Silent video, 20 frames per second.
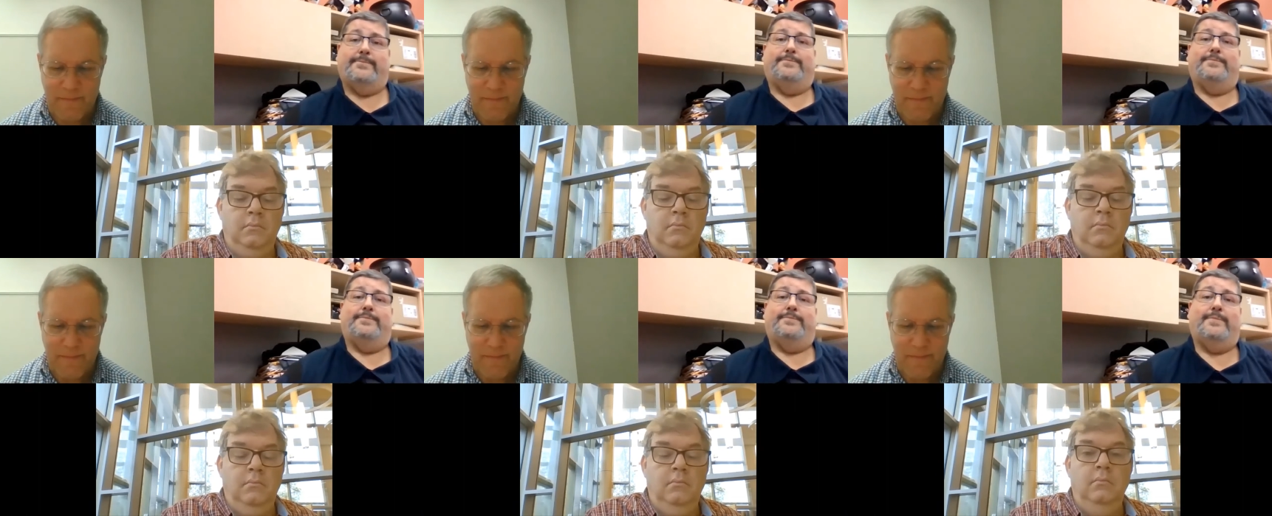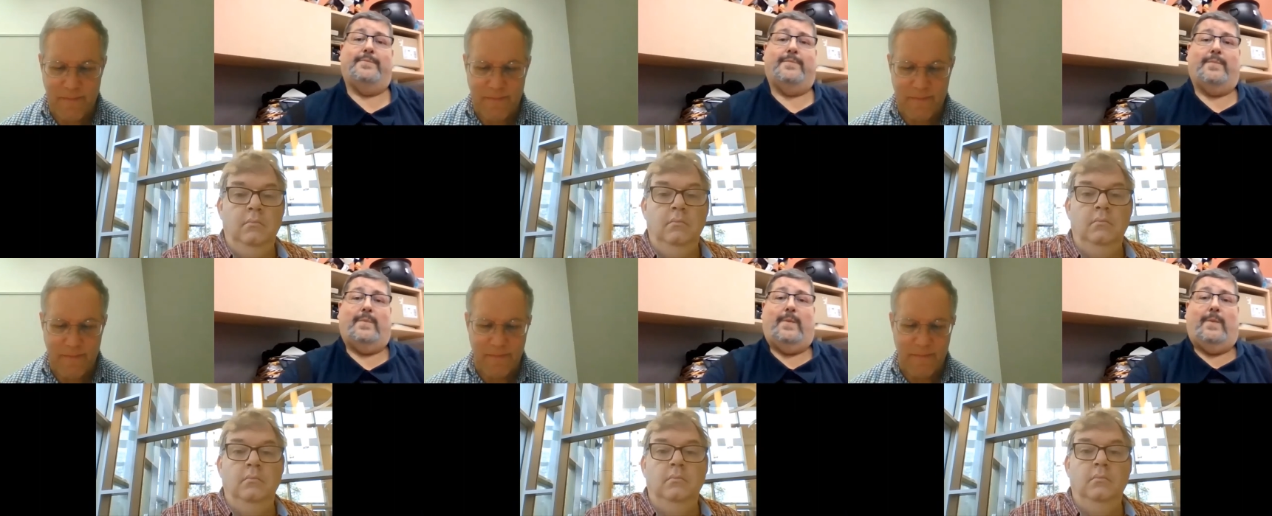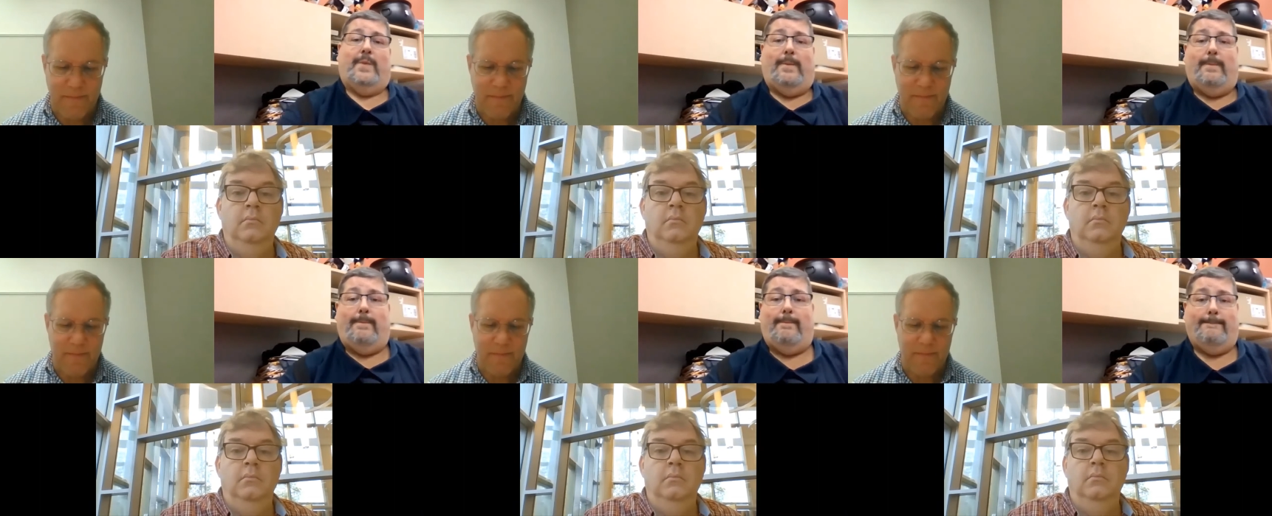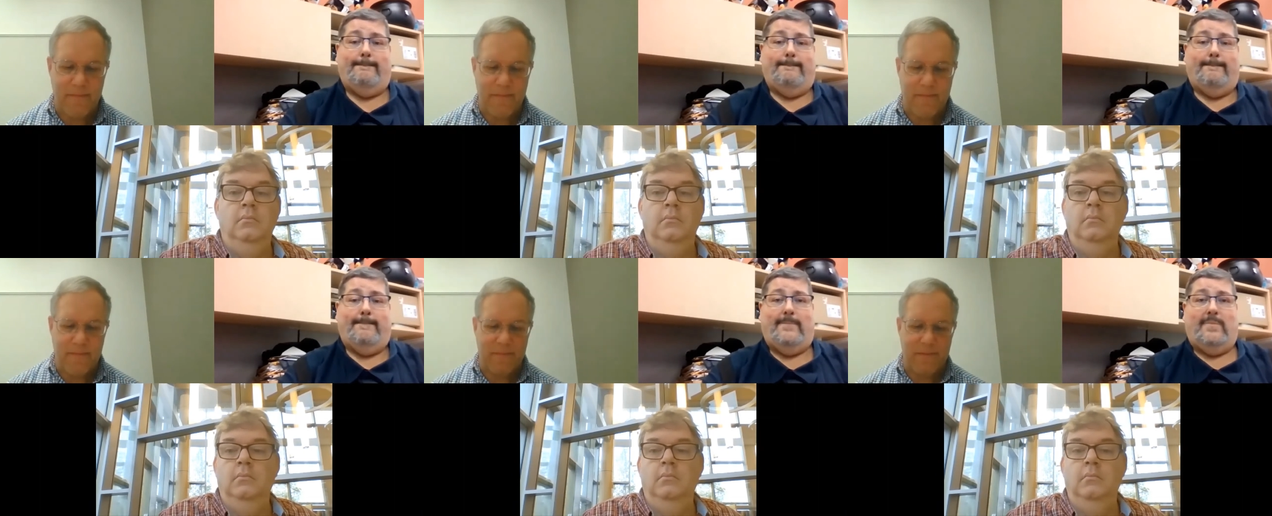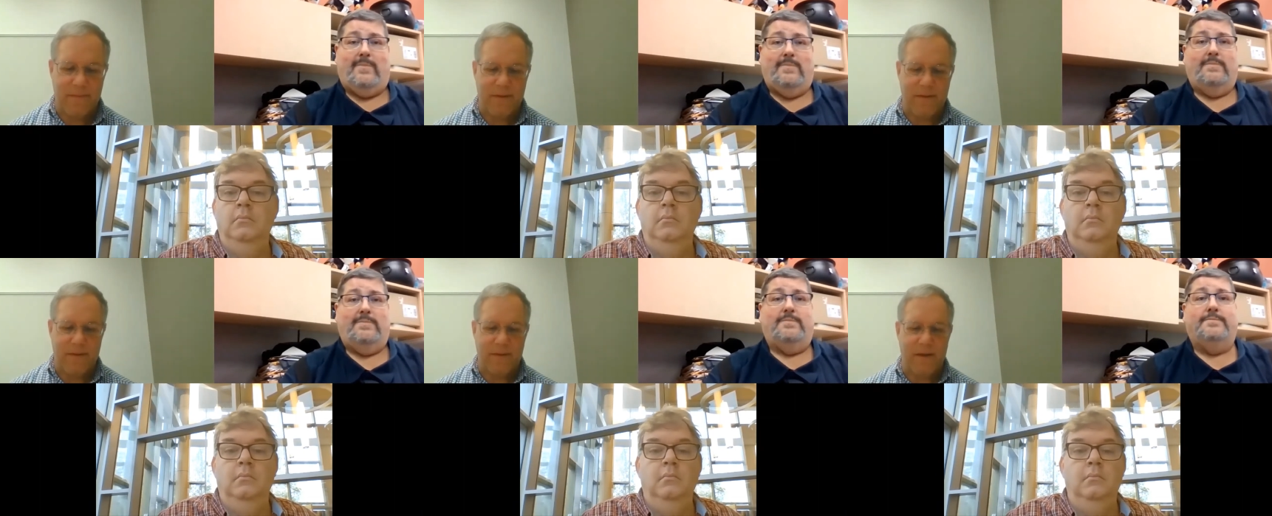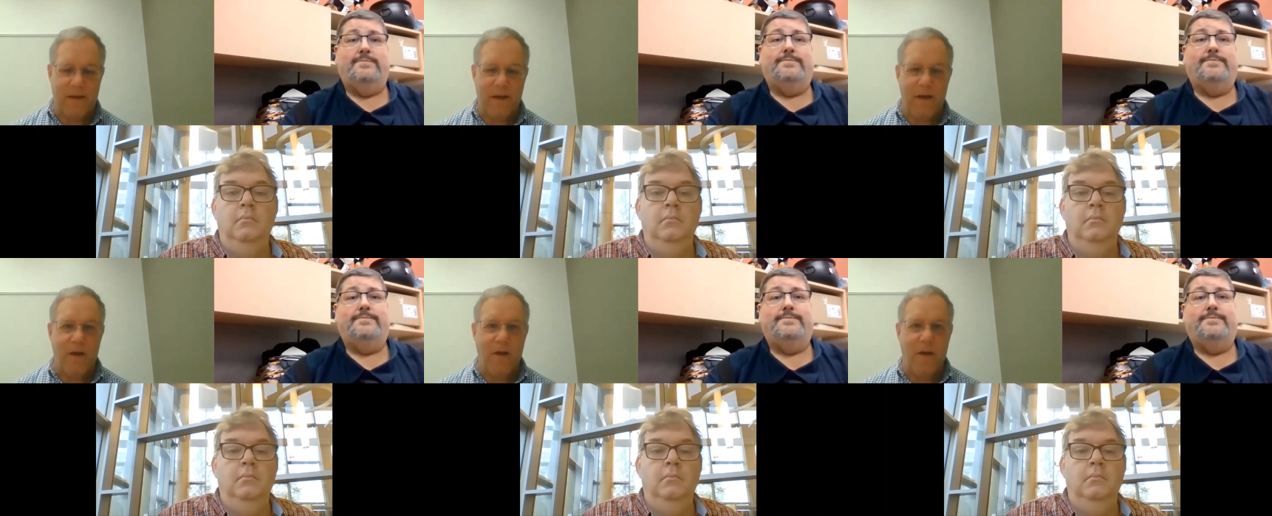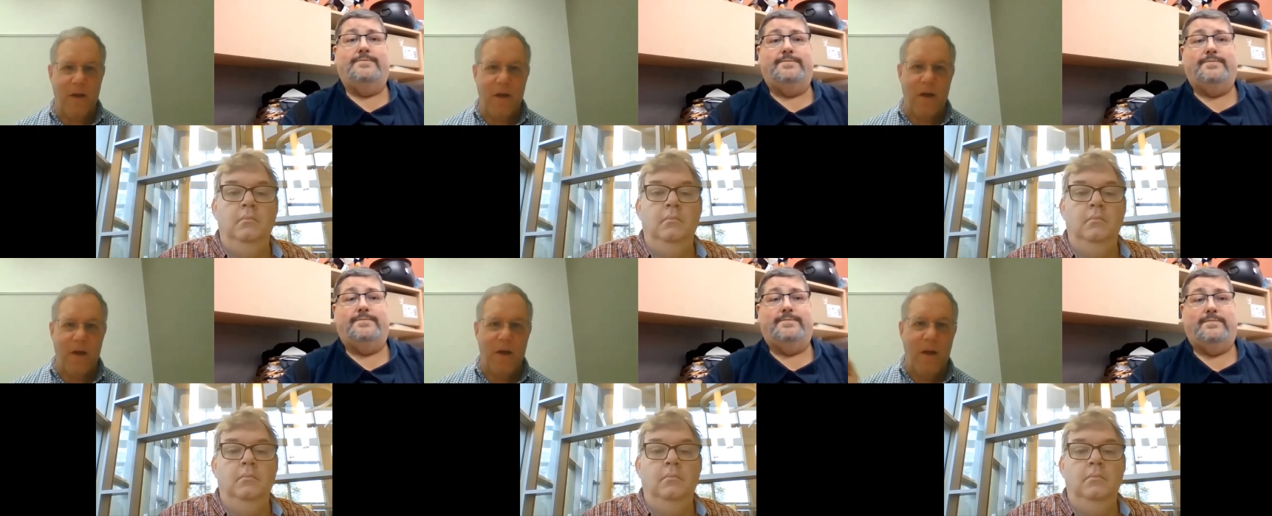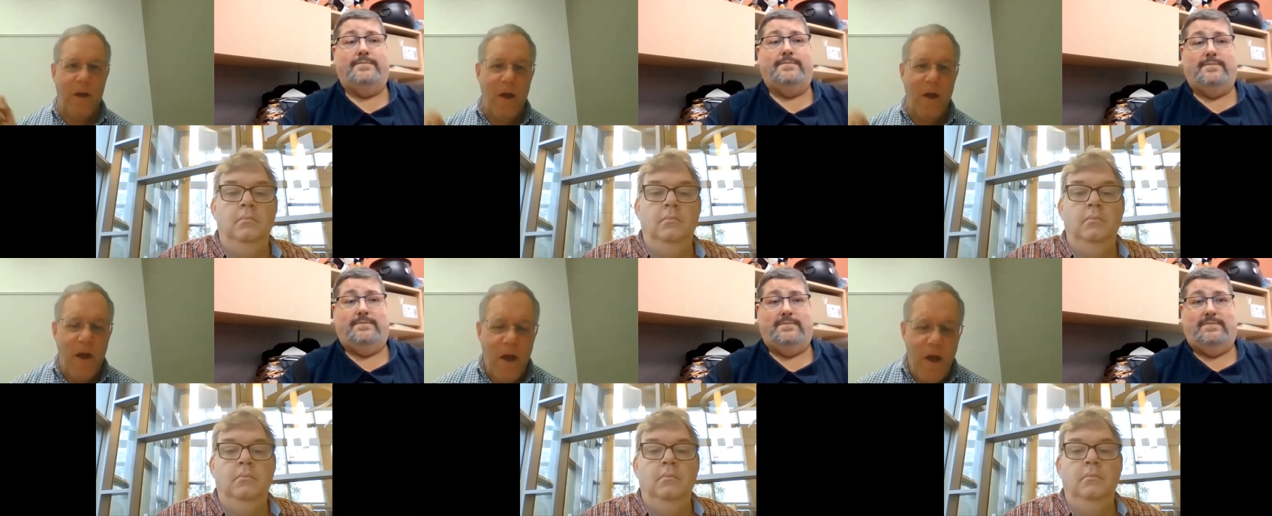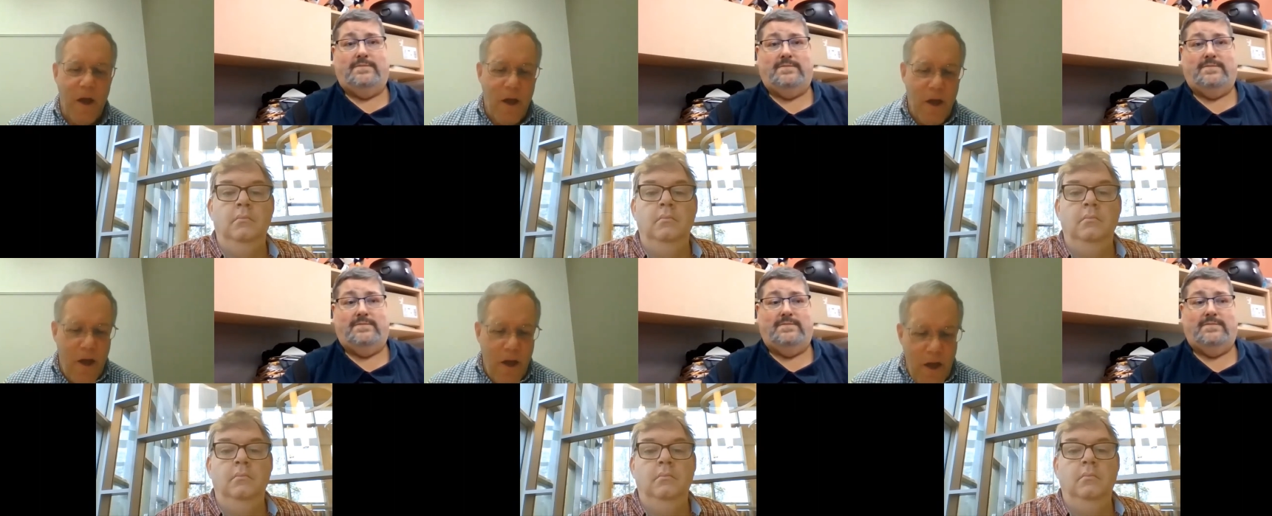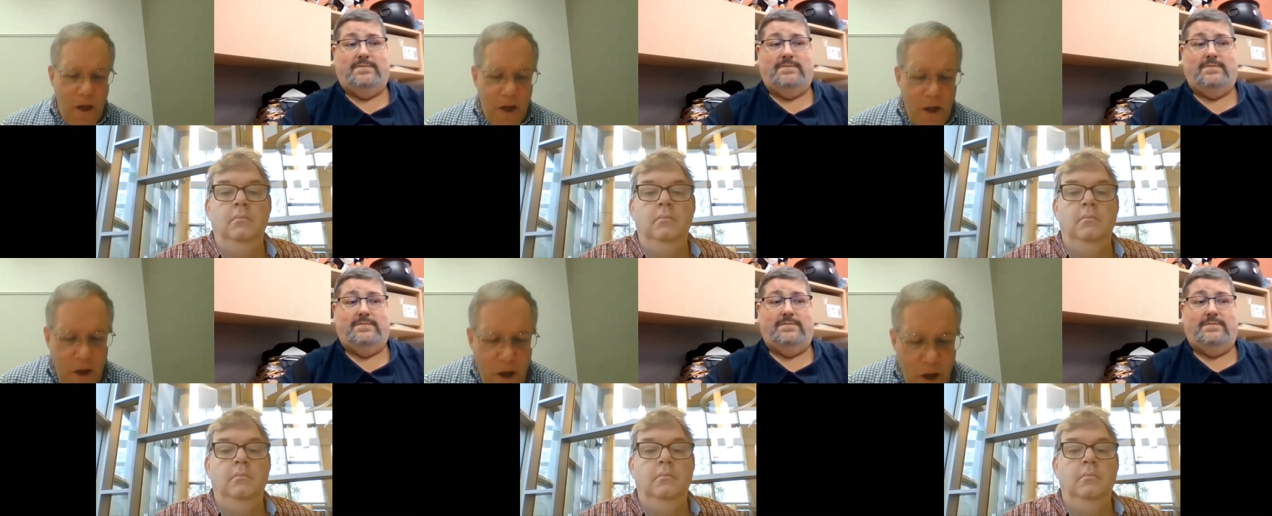[no speech]